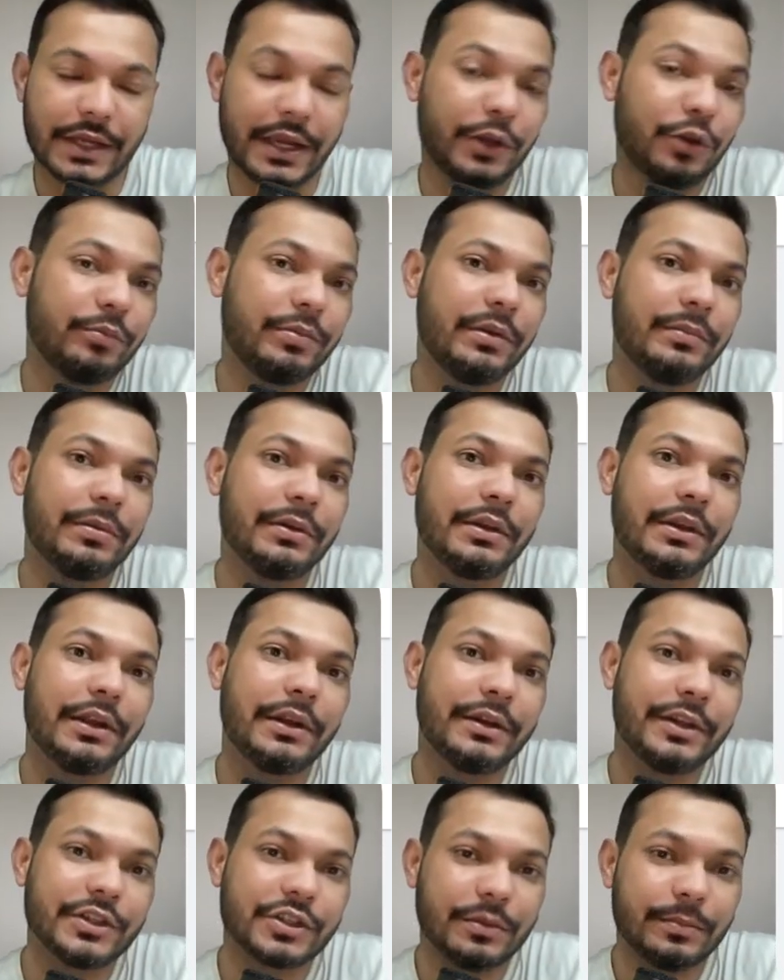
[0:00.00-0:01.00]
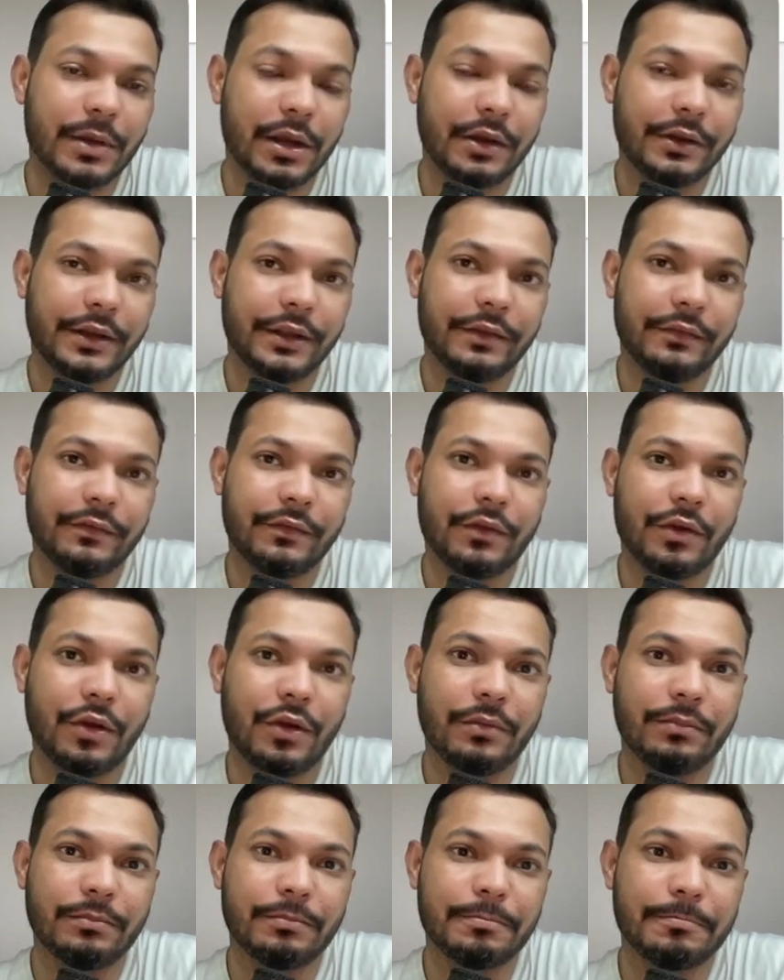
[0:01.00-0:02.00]
I know people learn digital marketing
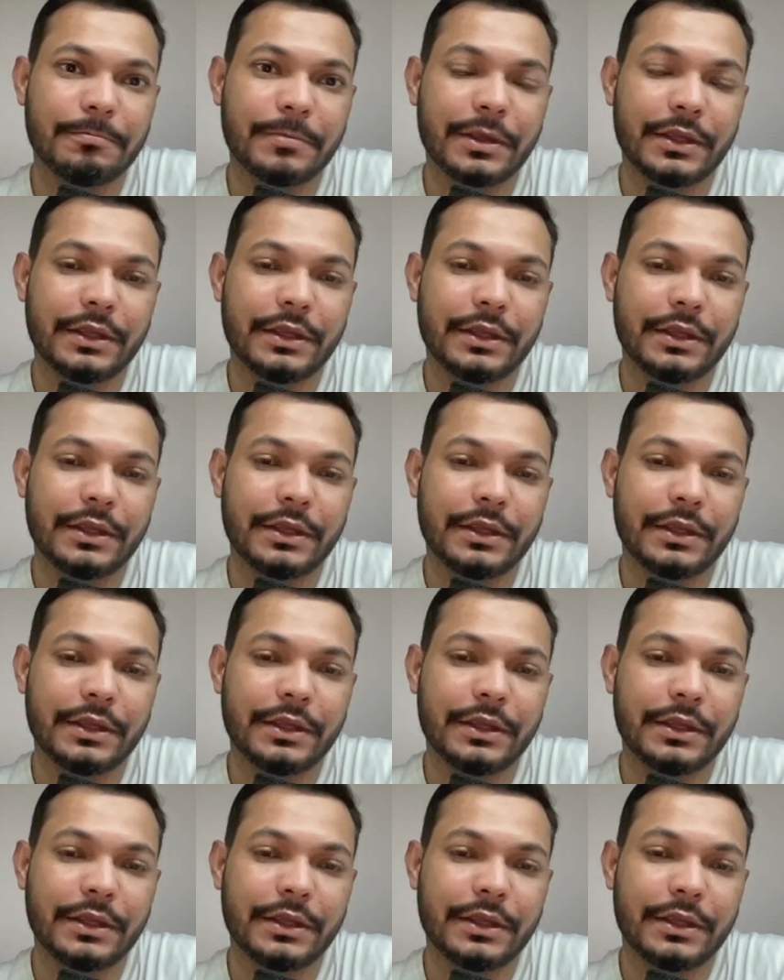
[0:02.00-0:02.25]
from